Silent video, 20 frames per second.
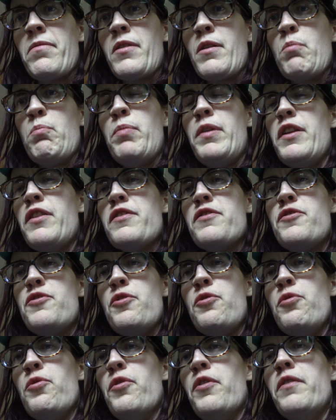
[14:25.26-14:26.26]
be the
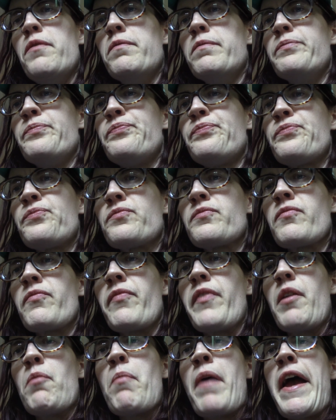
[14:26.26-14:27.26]
dude
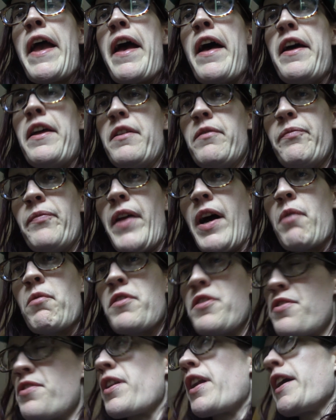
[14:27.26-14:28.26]
in my head. I
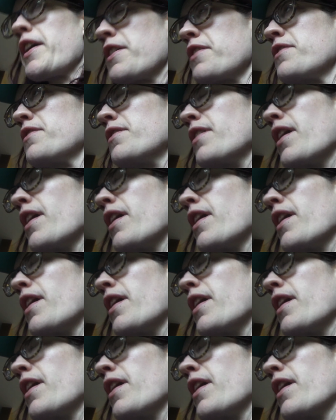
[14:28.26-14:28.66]
wish that I could,